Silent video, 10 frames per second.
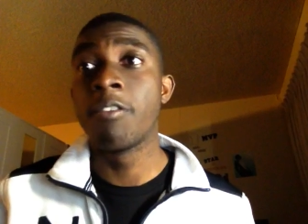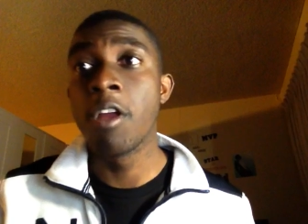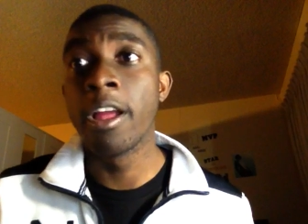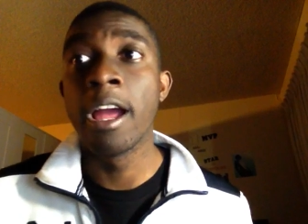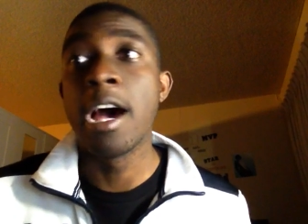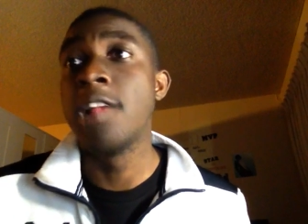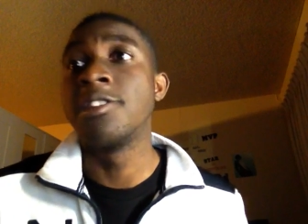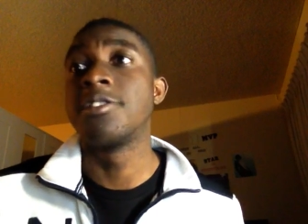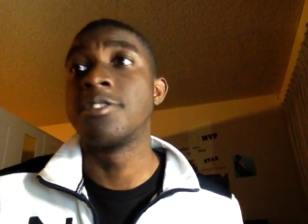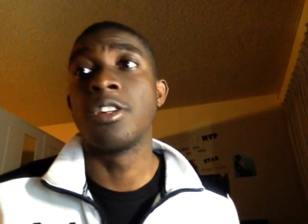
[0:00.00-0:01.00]
for you guys.
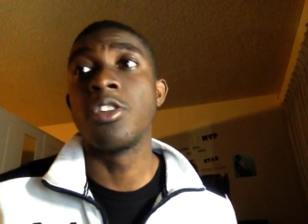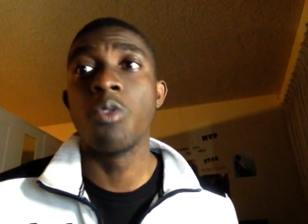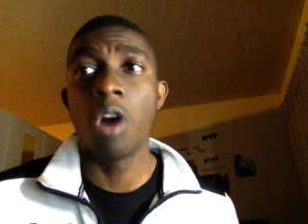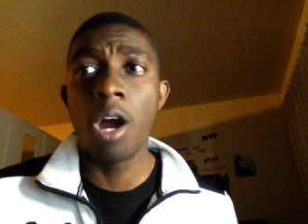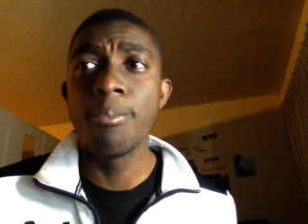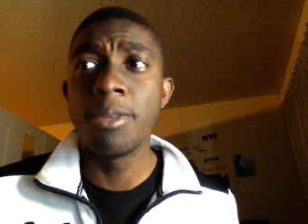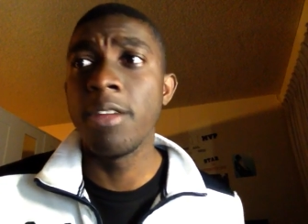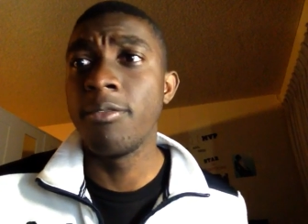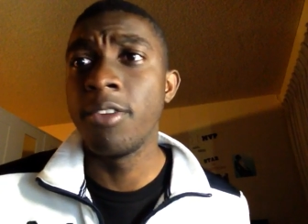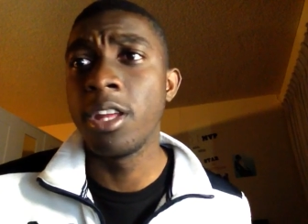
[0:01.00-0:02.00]
This is a new
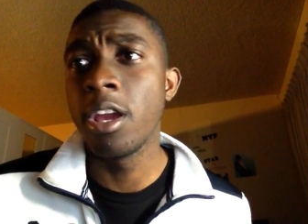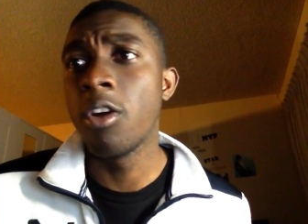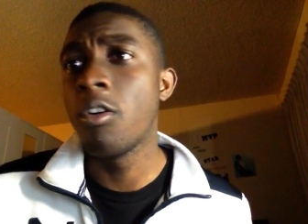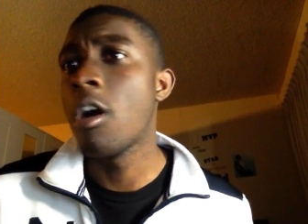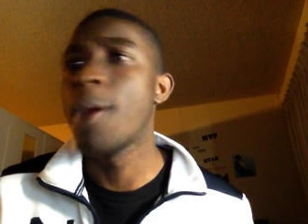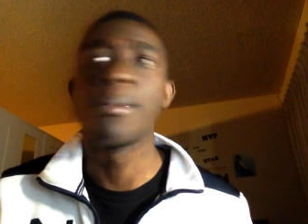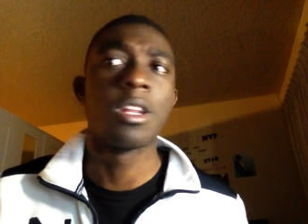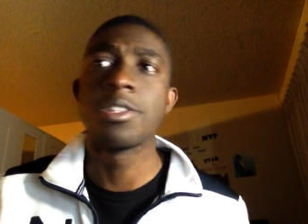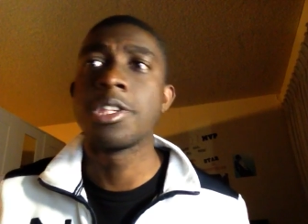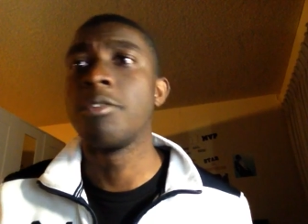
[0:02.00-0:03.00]
update video. I'm going
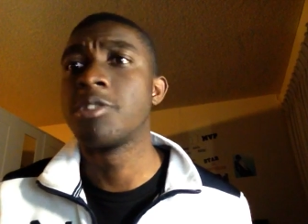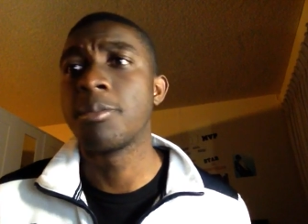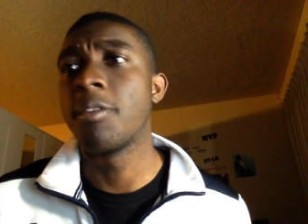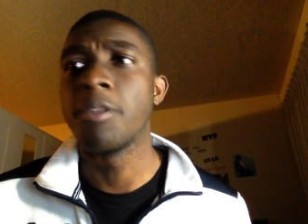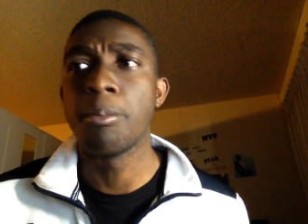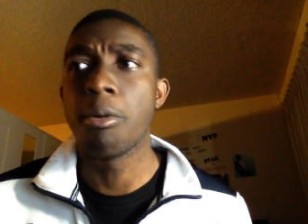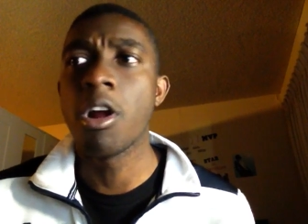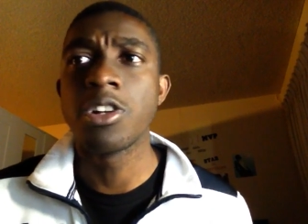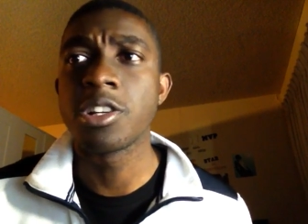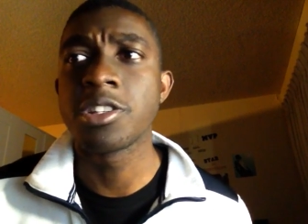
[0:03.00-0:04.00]
to tell you some of the
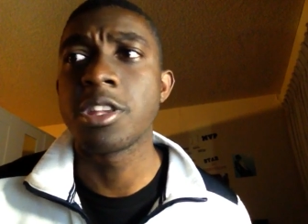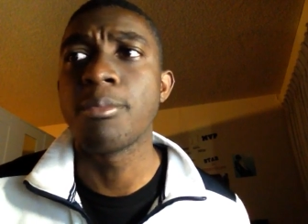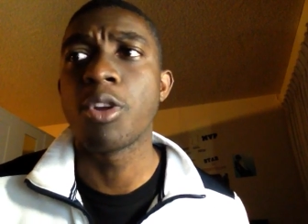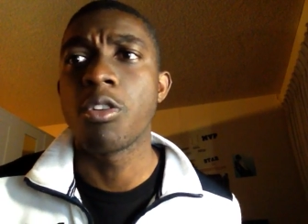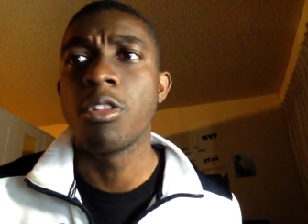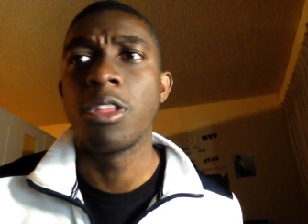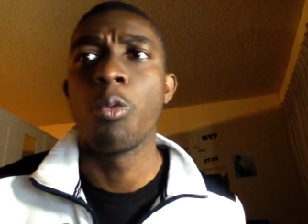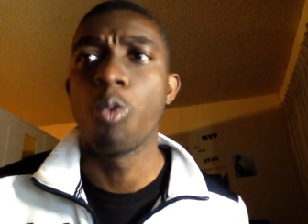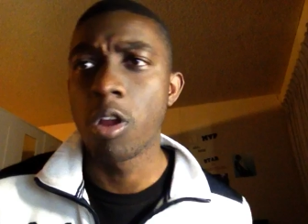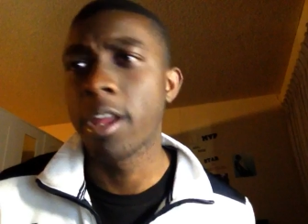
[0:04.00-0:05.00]
projects I'm currently
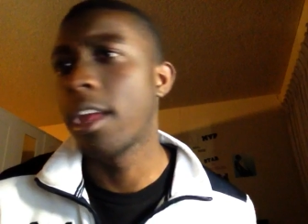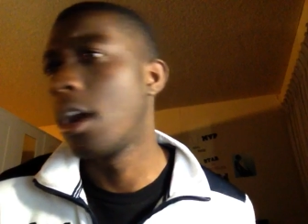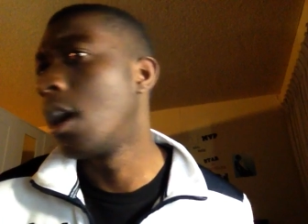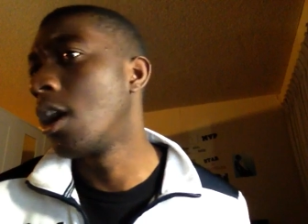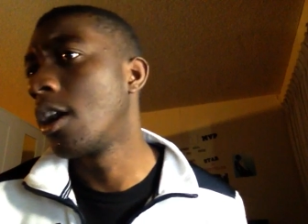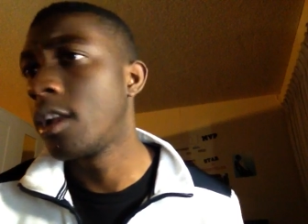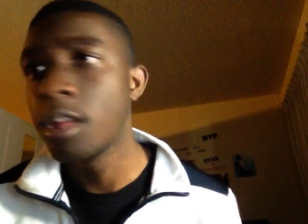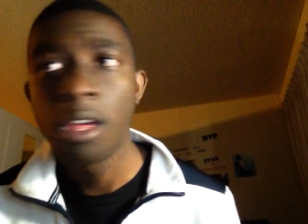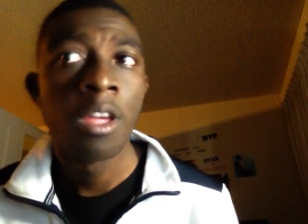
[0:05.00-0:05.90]
working on.